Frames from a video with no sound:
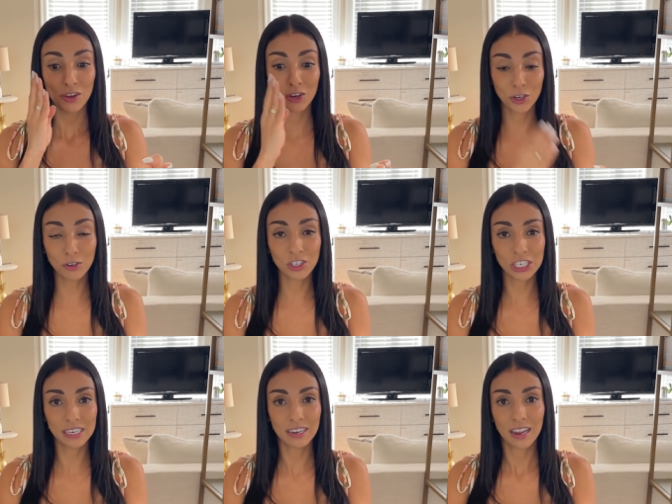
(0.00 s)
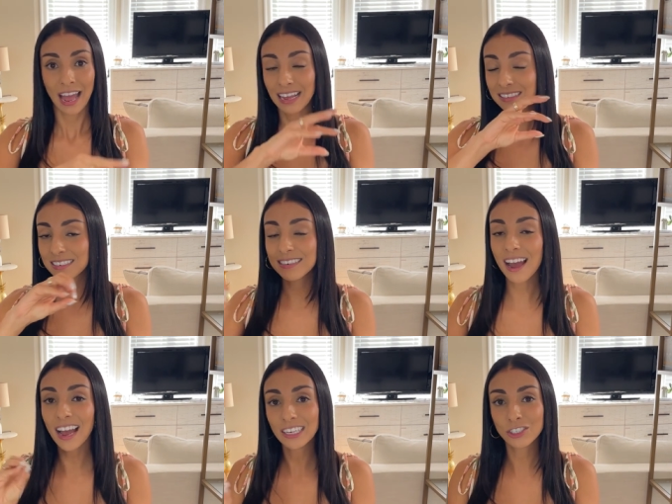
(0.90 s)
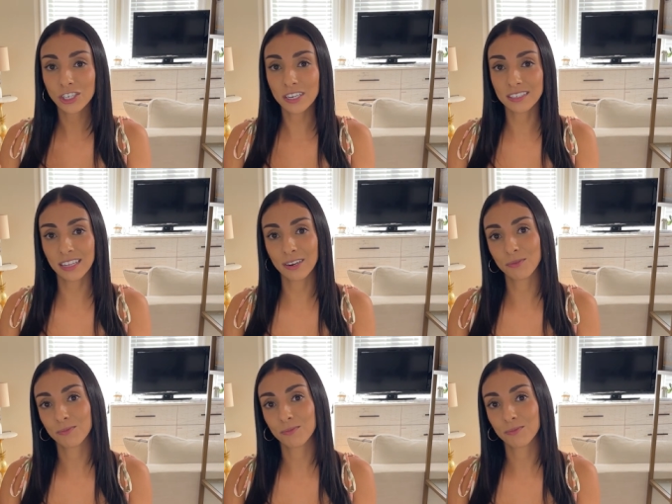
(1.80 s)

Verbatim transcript: Gucci has not just like